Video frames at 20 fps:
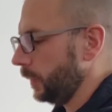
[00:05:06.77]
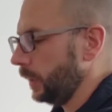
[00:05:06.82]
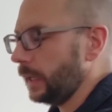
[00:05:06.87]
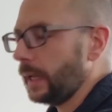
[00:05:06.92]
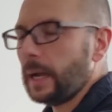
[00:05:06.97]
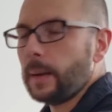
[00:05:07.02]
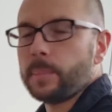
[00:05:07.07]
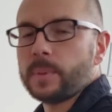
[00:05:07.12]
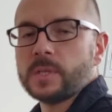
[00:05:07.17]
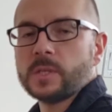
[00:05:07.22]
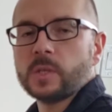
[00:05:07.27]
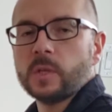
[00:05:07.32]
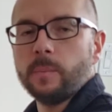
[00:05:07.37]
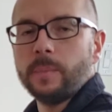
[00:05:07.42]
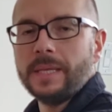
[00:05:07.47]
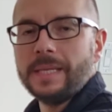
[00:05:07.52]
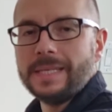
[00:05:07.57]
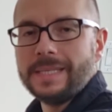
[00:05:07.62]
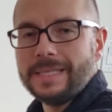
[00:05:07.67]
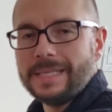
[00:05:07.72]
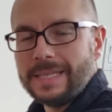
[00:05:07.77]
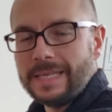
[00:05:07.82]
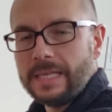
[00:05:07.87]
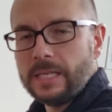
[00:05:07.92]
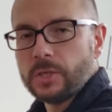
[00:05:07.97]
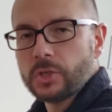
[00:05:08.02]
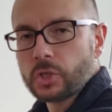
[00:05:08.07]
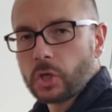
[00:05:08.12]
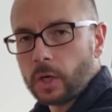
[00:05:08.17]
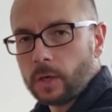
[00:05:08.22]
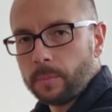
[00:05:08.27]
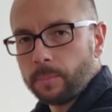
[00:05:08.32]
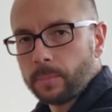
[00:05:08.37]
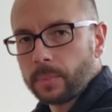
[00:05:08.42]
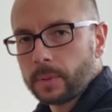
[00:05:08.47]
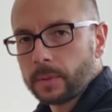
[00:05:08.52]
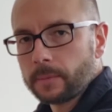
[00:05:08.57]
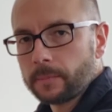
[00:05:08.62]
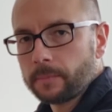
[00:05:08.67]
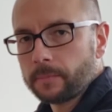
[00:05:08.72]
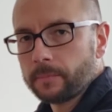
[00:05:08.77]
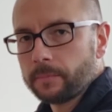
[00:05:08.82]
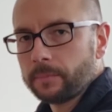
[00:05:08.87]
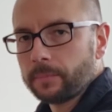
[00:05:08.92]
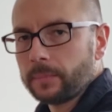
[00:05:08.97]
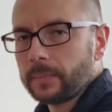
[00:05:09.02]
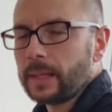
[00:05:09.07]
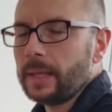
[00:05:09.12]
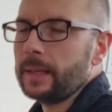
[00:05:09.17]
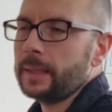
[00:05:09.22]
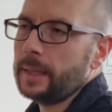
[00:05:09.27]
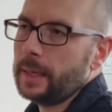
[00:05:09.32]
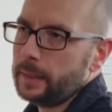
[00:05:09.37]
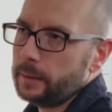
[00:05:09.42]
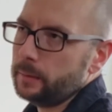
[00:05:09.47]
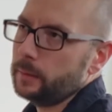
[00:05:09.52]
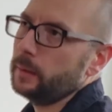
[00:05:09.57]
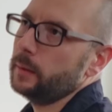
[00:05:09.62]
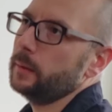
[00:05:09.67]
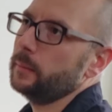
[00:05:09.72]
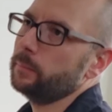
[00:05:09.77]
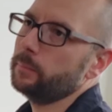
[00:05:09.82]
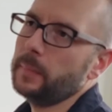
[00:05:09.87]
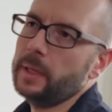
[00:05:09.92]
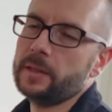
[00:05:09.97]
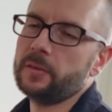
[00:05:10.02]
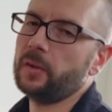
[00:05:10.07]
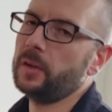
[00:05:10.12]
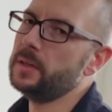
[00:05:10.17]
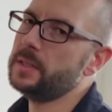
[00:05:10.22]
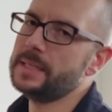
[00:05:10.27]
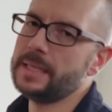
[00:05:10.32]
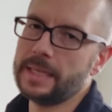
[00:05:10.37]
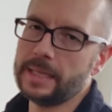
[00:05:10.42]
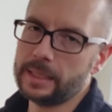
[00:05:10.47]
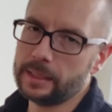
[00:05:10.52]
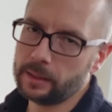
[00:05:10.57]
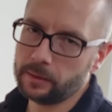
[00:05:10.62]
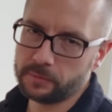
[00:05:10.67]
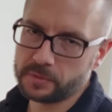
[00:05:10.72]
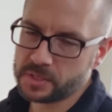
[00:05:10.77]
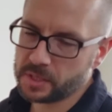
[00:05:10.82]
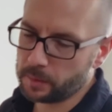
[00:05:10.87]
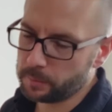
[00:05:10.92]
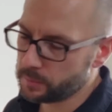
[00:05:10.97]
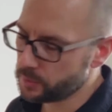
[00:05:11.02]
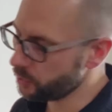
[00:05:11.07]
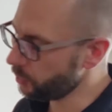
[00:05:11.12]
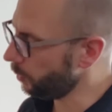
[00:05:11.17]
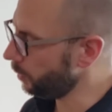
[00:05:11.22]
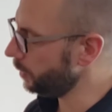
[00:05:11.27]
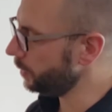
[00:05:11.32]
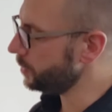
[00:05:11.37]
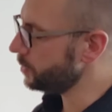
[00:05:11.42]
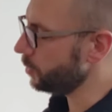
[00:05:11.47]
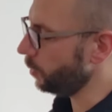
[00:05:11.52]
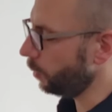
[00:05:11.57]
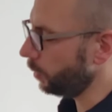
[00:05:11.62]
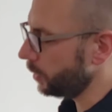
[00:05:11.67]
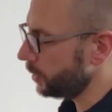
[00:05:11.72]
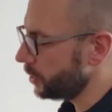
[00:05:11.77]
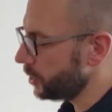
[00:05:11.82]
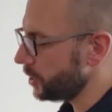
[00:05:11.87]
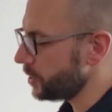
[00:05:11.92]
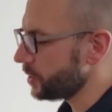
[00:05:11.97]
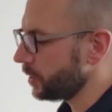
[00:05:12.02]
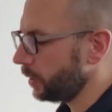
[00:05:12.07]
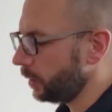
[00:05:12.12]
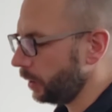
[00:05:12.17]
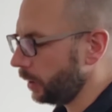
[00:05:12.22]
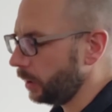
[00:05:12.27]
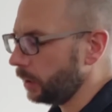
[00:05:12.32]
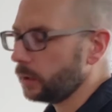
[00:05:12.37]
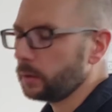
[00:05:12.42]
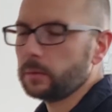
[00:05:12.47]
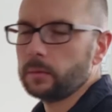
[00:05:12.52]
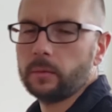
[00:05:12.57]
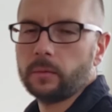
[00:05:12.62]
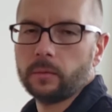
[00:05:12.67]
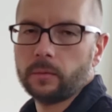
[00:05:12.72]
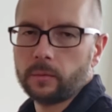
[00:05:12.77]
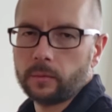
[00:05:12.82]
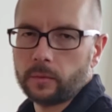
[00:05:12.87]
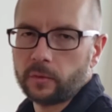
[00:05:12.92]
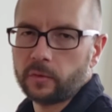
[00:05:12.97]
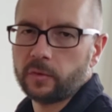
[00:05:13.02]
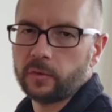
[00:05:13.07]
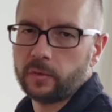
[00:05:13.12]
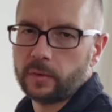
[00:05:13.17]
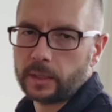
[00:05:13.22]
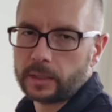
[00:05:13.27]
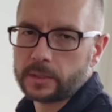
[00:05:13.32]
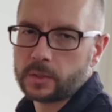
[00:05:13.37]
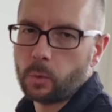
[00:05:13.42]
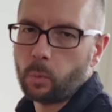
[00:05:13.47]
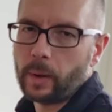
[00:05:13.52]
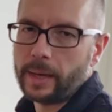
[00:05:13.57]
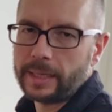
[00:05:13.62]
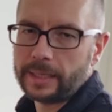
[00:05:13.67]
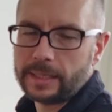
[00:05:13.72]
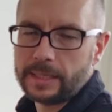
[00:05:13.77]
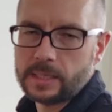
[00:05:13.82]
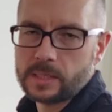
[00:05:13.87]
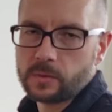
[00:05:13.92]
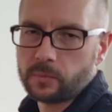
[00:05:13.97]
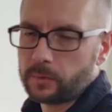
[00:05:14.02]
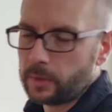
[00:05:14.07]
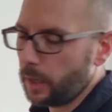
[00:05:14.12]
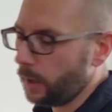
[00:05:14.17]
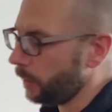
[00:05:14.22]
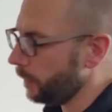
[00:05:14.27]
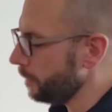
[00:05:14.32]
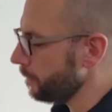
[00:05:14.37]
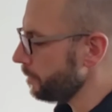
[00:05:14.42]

Happens to be D sharp. Again, it's a D of some sort, so we're just going to stick to white keys for now.